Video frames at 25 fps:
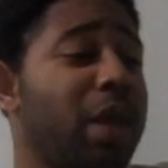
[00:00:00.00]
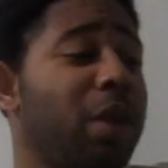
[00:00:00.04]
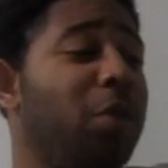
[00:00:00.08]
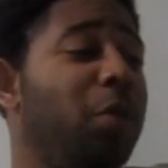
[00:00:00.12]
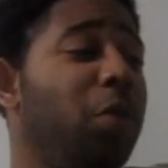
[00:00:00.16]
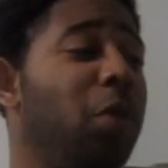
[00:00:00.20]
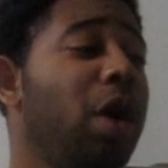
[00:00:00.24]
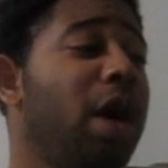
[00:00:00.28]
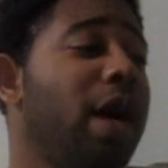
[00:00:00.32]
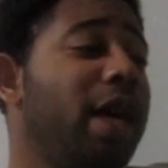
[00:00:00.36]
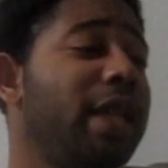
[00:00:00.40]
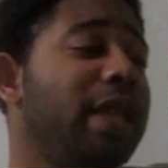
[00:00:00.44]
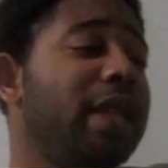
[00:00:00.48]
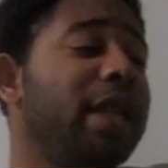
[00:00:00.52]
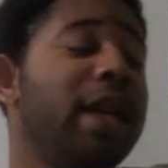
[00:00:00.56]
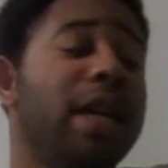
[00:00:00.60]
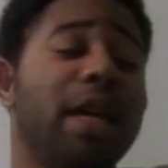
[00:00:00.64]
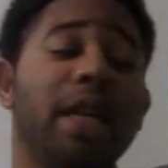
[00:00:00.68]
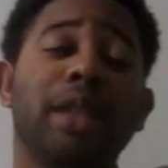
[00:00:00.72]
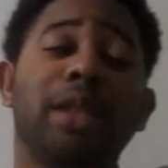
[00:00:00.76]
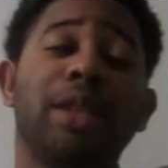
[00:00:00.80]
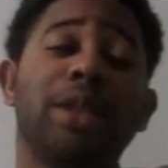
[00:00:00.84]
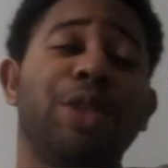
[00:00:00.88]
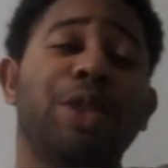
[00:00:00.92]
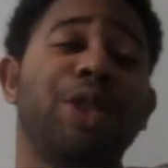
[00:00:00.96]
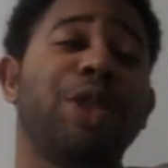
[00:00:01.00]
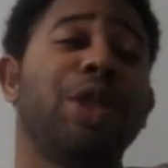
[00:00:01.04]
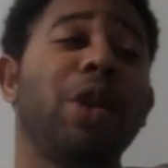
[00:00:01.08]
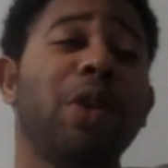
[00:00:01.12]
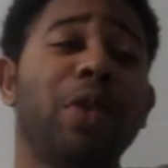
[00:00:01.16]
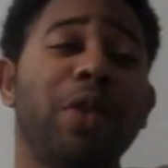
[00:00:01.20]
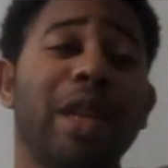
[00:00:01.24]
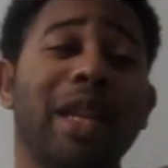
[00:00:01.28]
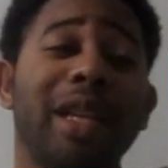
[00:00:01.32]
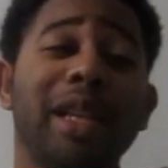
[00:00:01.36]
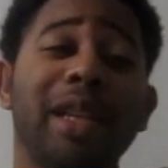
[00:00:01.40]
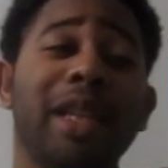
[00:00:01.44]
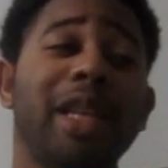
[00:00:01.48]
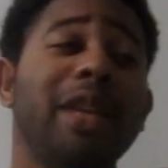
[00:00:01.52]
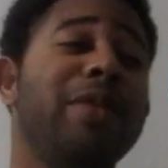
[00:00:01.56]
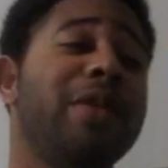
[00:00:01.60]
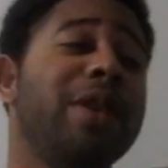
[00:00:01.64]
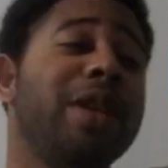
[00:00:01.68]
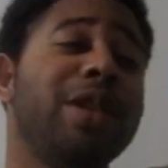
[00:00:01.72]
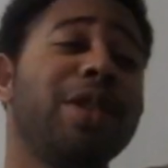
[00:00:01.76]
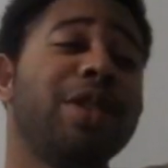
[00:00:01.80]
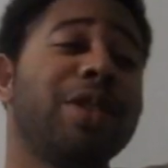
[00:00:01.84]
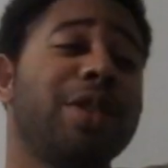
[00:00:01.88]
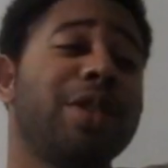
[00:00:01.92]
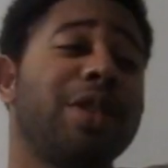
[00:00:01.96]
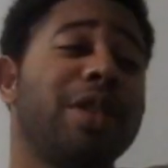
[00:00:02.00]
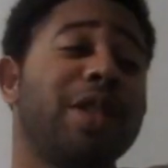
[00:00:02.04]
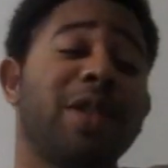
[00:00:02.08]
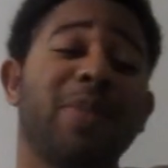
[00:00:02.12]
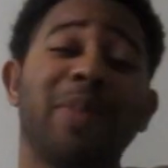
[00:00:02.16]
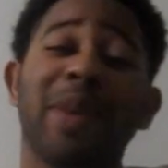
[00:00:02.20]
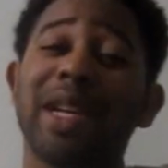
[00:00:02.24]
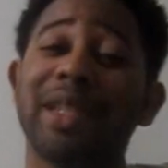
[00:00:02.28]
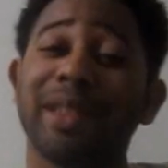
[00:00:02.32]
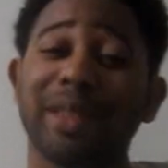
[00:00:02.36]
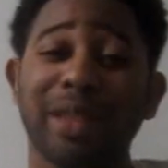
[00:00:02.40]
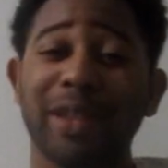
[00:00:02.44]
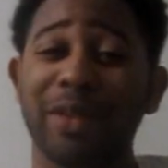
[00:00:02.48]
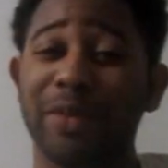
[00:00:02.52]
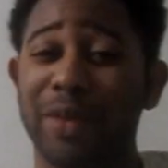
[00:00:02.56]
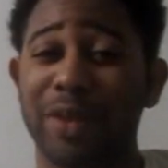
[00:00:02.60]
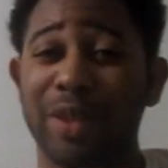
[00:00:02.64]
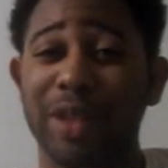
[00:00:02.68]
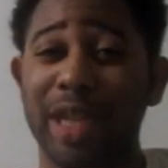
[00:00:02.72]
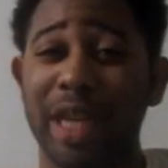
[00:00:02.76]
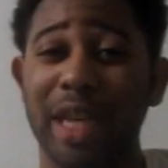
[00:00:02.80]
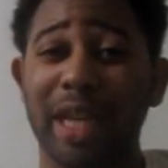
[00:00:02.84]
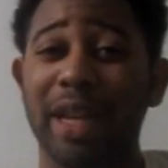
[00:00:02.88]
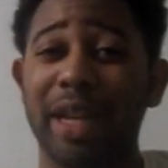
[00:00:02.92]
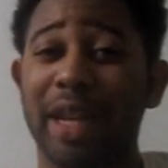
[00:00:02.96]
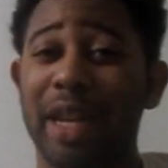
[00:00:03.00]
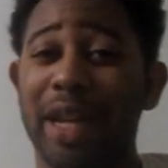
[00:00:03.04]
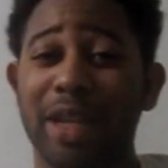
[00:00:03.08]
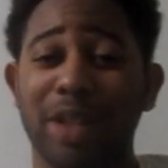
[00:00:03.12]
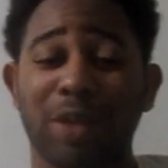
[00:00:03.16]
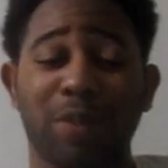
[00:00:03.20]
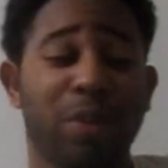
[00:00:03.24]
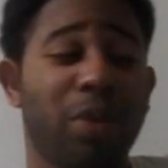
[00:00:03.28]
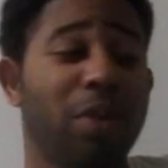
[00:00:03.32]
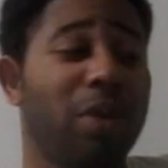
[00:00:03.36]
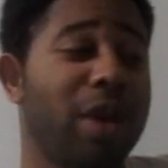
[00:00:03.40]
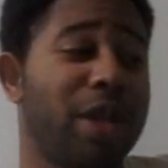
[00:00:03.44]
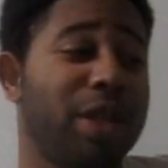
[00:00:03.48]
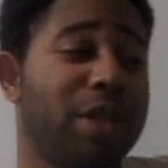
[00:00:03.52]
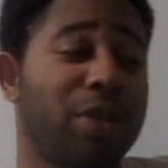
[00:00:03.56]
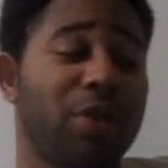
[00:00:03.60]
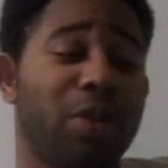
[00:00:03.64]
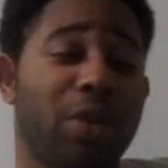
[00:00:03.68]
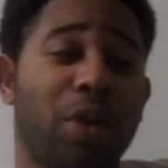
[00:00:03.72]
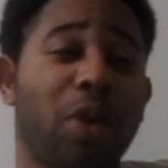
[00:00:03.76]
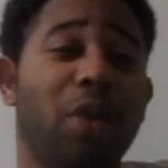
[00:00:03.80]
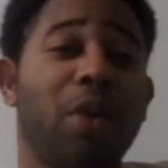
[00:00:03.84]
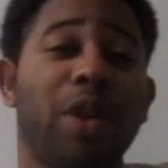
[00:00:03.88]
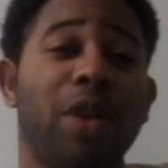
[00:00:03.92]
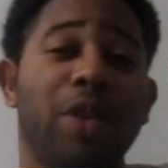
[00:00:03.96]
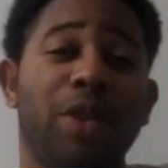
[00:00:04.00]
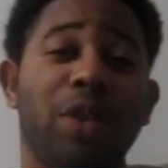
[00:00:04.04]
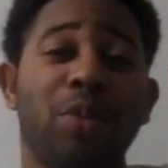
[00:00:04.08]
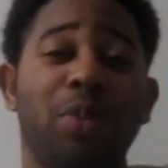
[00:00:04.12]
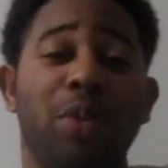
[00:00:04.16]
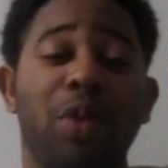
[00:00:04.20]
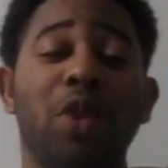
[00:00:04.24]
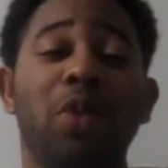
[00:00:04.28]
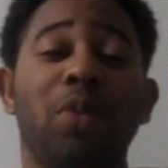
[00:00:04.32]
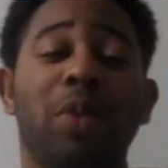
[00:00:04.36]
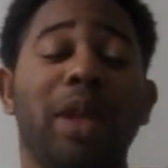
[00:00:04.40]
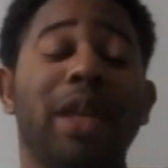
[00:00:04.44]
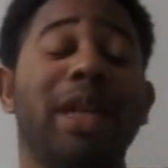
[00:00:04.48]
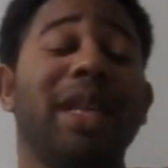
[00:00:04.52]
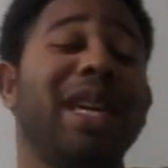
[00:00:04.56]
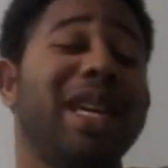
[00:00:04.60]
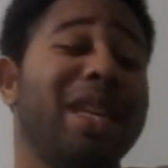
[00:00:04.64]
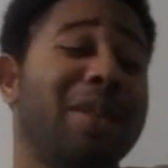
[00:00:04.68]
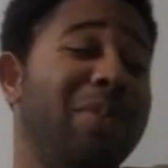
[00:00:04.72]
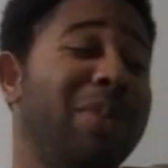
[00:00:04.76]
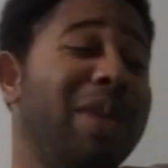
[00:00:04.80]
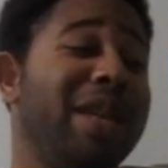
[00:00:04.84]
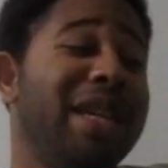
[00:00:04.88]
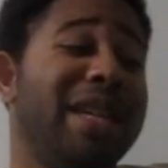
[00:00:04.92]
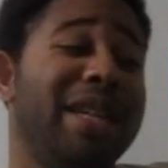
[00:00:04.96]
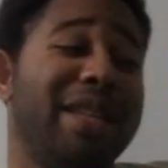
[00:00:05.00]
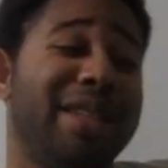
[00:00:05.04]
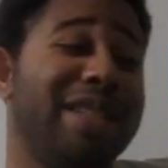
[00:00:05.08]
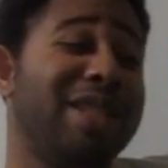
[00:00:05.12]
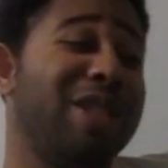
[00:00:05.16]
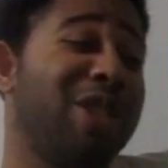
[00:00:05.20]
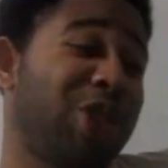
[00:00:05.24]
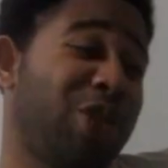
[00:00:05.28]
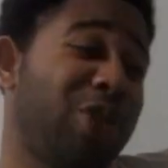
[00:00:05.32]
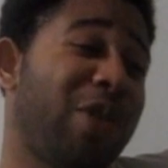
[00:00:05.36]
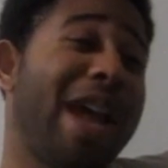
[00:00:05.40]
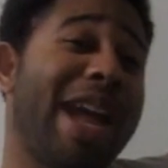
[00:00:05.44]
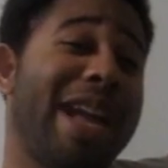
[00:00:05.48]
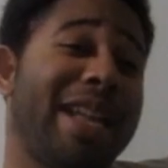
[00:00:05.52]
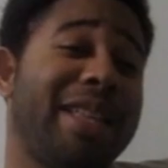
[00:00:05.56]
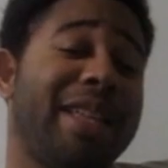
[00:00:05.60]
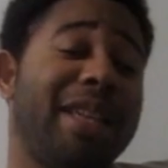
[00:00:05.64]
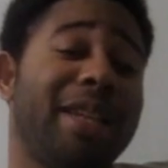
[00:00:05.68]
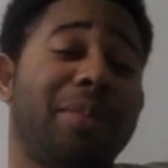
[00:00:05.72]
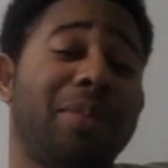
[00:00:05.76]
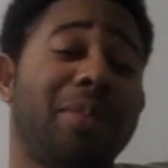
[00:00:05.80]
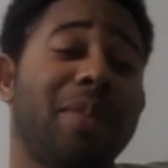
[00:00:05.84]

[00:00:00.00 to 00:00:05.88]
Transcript: One, to show that cleavage, especially for teenage boys who are going through puberty, can be distracting.